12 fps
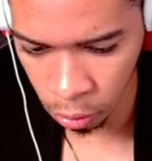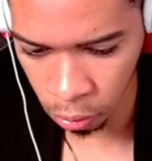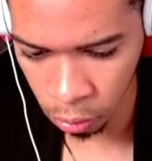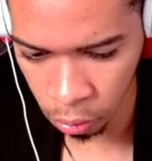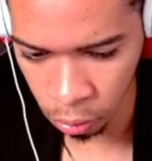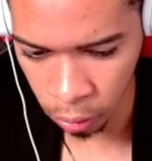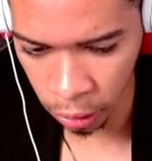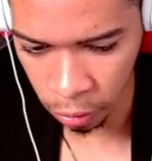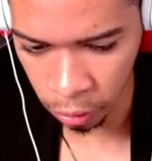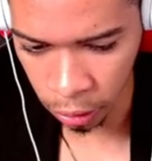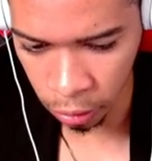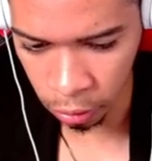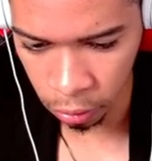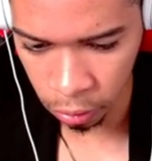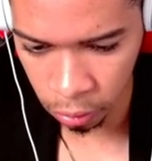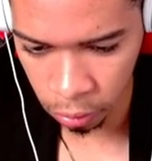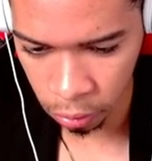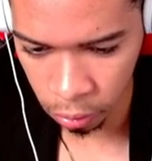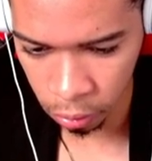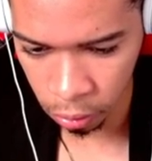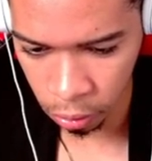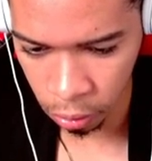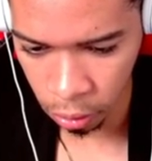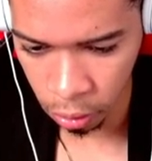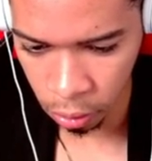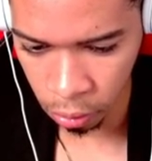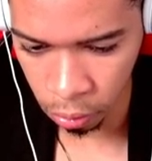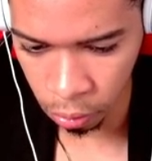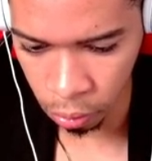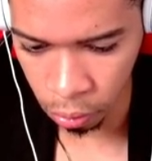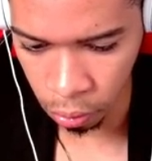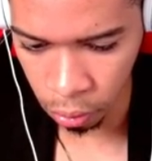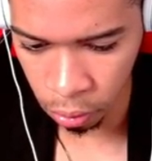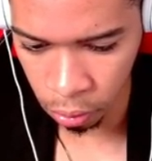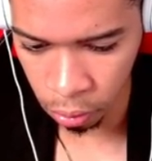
Ooh, get her, get her. Ooh.